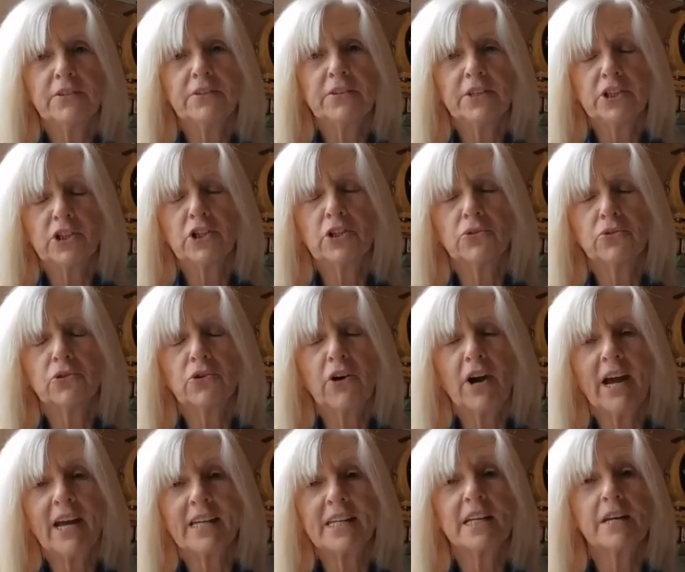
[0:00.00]
the
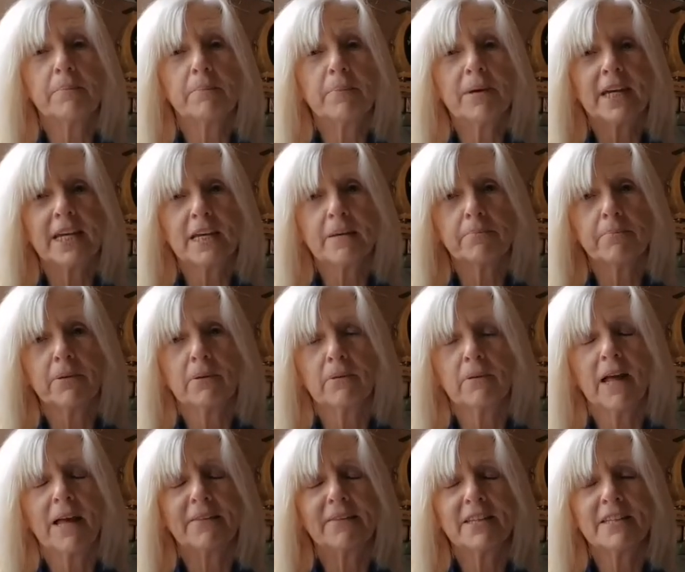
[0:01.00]
Ukrainian
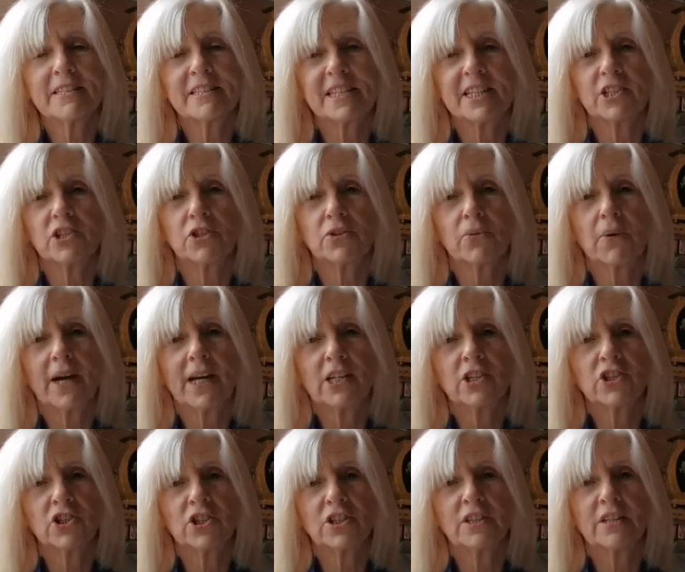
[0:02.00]
people and the
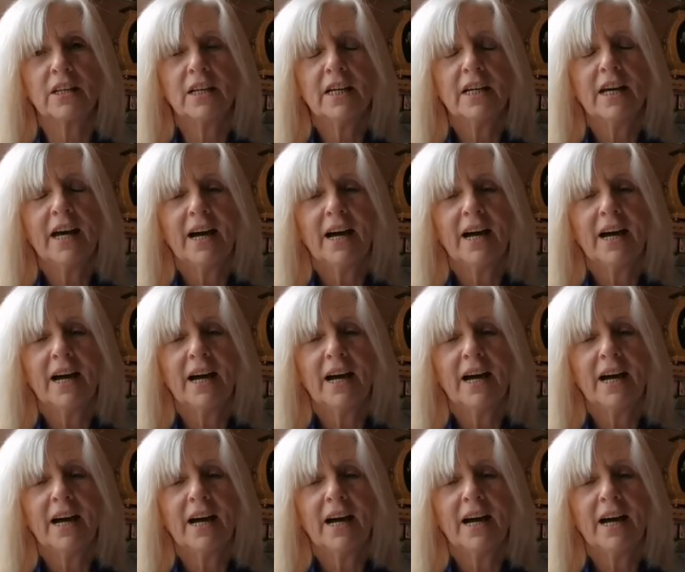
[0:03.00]
situation